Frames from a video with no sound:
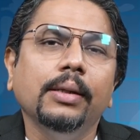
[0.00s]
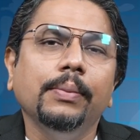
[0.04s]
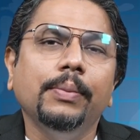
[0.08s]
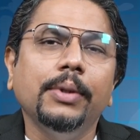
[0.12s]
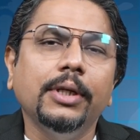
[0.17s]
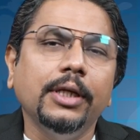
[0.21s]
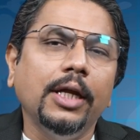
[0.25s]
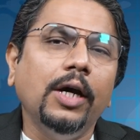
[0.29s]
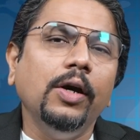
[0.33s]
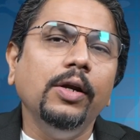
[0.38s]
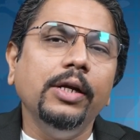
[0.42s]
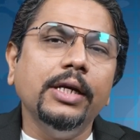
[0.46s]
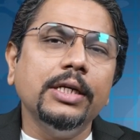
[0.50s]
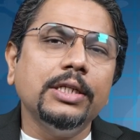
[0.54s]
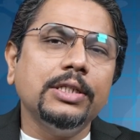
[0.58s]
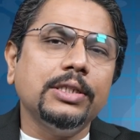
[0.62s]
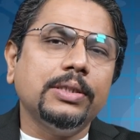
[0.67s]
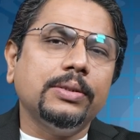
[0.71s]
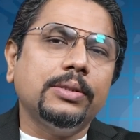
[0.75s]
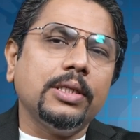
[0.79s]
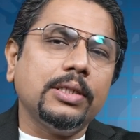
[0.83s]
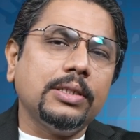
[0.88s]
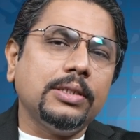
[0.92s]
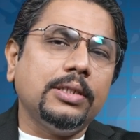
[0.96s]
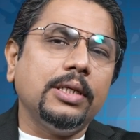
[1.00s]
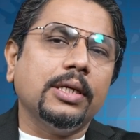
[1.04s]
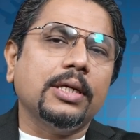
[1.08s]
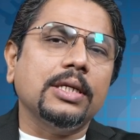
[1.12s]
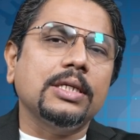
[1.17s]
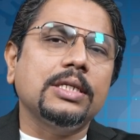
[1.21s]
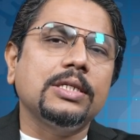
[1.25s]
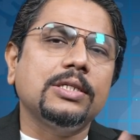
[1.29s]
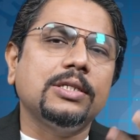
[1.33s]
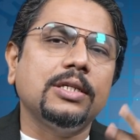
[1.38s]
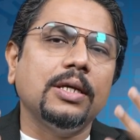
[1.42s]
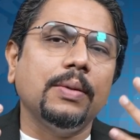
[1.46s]
But now let's just take
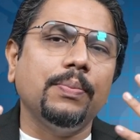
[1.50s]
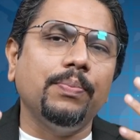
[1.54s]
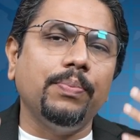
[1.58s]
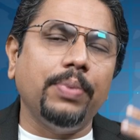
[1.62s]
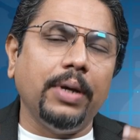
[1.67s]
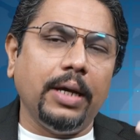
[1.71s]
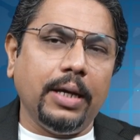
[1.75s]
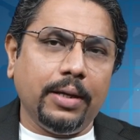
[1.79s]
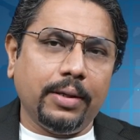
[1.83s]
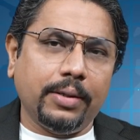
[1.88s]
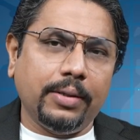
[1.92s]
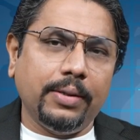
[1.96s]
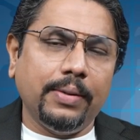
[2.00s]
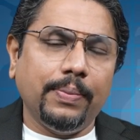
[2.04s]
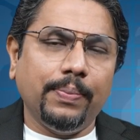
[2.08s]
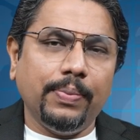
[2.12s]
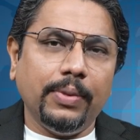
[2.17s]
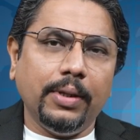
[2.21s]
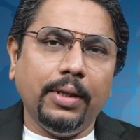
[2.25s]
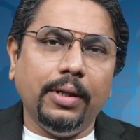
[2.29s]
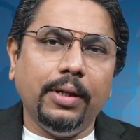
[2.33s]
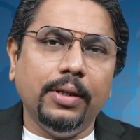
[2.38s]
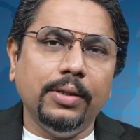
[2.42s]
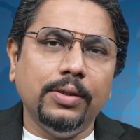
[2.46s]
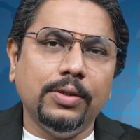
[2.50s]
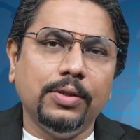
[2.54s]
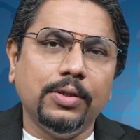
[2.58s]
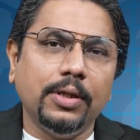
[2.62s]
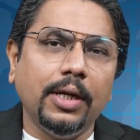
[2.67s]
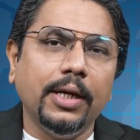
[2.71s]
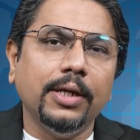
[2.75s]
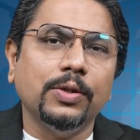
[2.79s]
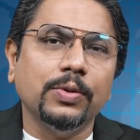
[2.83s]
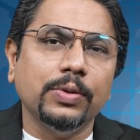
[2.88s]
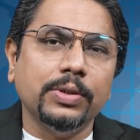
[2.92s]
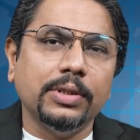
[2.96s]
a step back and
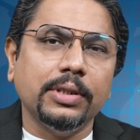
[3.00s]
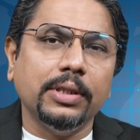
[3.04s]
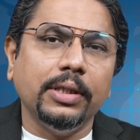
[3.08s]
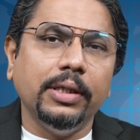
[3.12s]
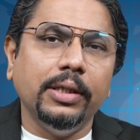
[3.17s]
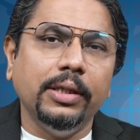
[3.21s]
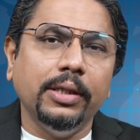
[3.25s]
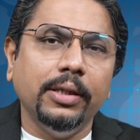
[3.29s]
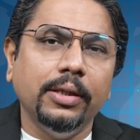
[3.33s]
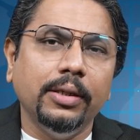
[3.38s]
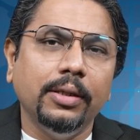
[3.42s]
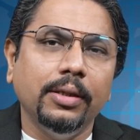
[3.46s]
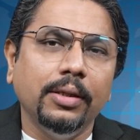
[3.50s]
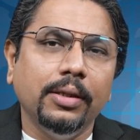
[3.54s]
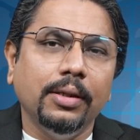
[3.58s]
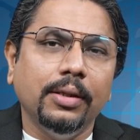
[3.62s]
try to see